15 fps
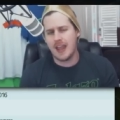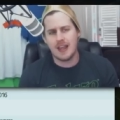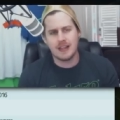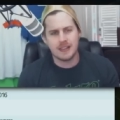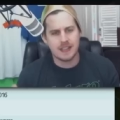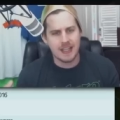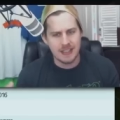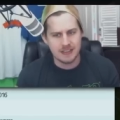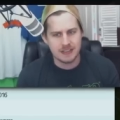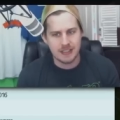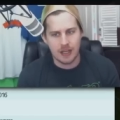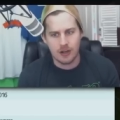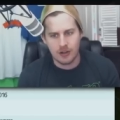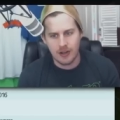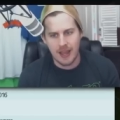and
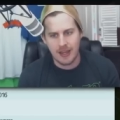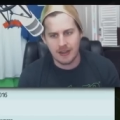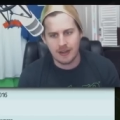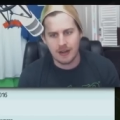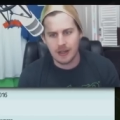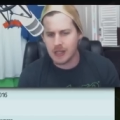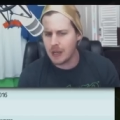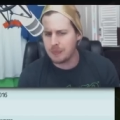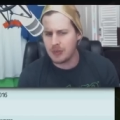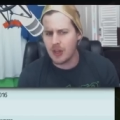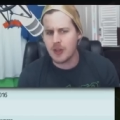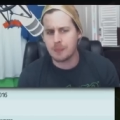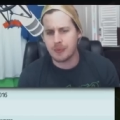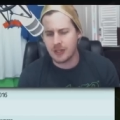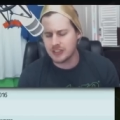Kitzel and a couple
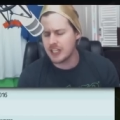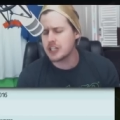other players.